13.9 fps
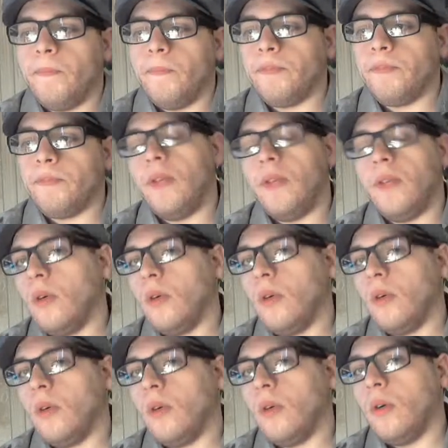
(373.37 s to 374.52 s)
of course, you
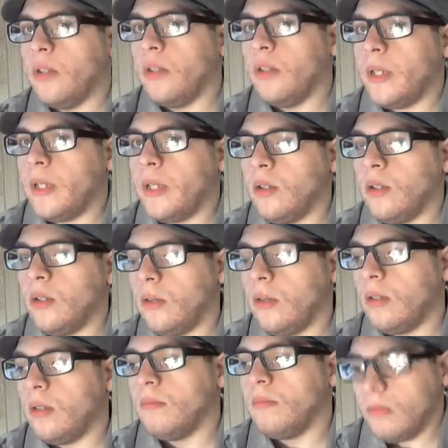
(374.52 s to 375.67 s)
think she's gonna try to kill Cora,
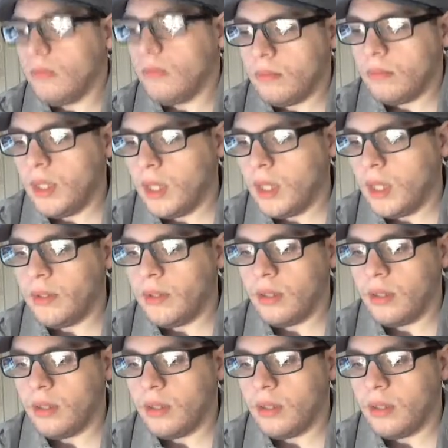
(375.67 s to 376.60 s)
obviously.